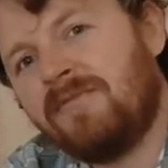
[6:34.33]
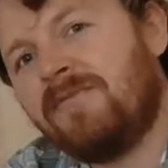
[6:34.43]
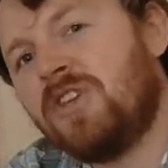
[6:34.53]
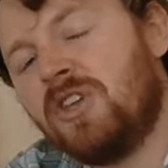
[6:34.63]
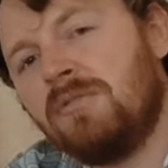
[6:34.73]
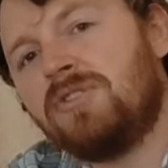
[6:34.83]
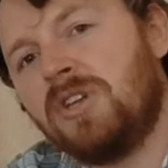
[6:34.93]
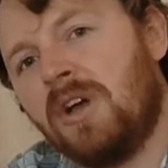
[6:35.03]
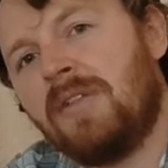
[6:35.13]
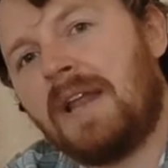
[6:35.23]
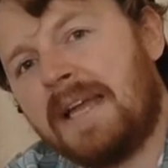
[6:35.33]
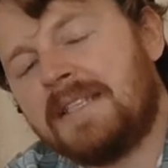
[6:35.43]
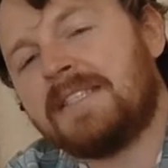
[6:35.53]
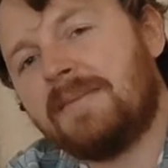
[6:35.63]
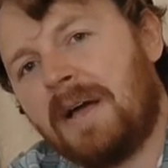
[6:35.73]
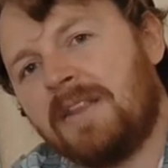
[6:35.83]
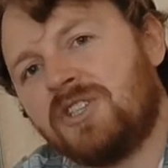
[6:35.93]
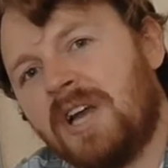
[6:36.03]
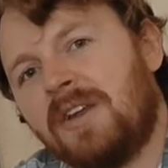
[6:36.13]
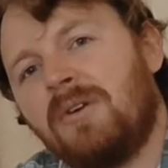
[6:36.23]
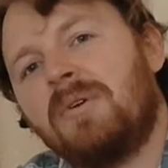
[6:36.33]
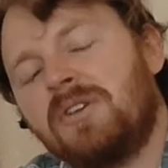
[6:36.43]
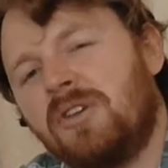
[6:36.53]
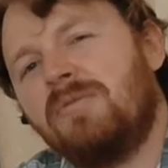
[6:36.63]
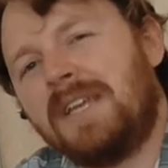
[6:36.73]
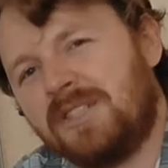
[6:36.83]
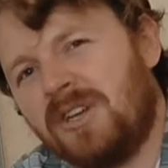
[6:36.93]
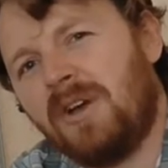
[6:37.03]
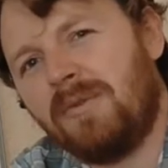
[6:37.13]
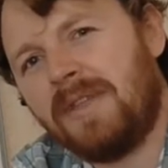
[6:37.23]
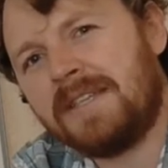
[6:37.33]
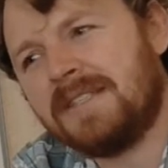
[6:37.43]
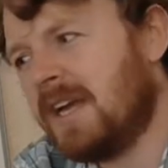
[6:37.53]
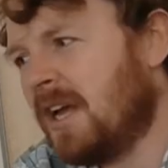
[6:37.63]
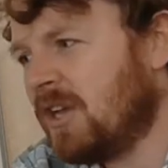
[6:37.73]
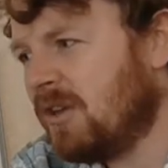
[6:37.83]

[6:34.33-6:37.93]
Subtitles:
for you to know the latest about the channel, you need to know this.